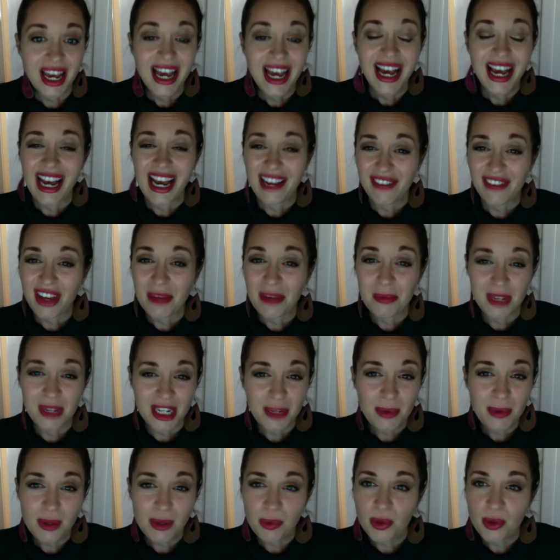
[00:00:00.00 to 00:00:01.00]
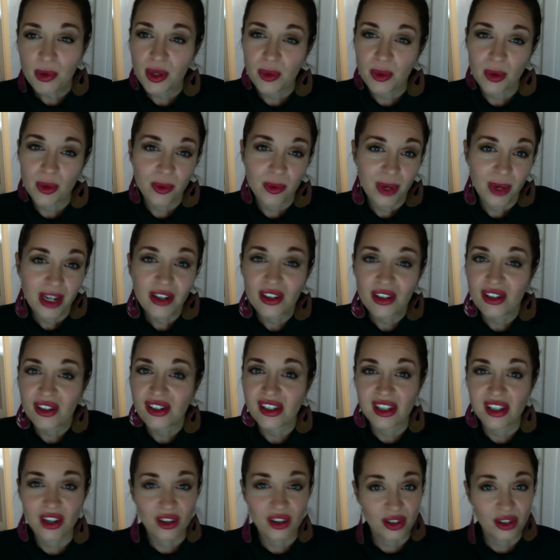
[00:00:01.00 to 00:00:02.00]
I've had many people that were runners
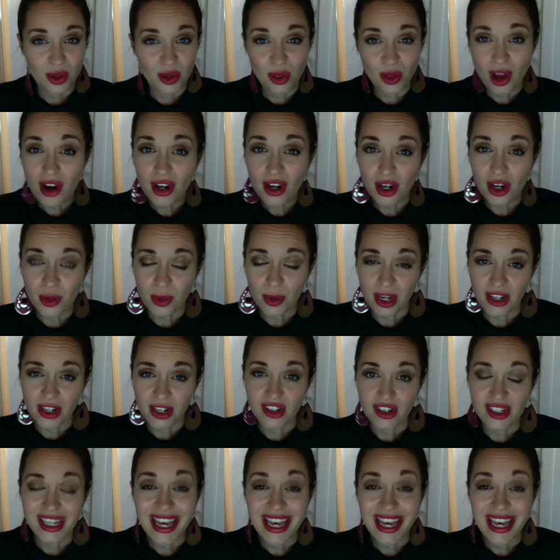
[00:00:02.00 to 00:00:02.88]
that are no longer runners.